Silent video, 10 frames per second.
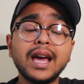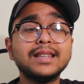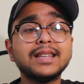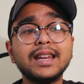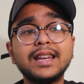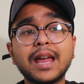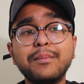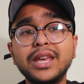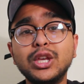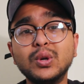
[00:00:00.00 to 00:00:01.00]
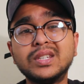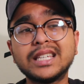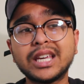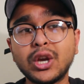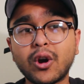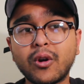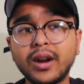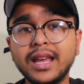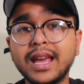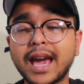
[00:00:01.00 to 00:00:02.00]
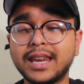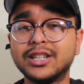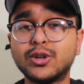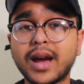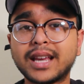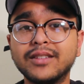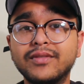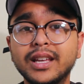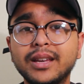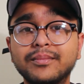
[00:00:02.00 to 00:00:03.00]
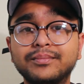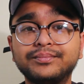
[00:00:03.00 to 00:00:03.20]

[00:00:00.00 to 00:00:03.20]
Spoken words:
is that it can be used securely and interactively.